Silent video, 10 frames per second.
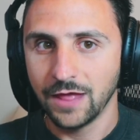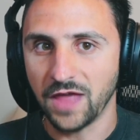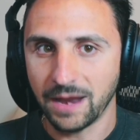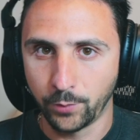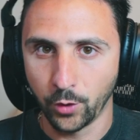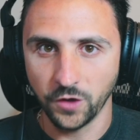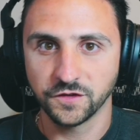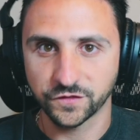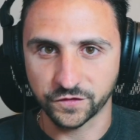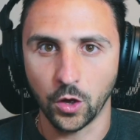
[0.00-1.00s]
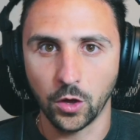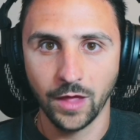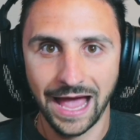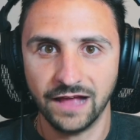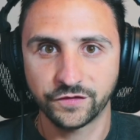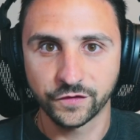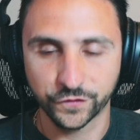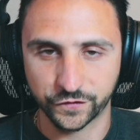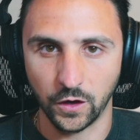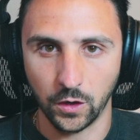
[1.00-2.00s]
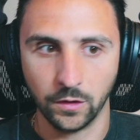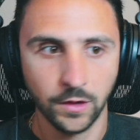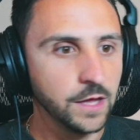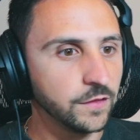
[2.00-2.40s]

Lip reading: that put Saul as Saul.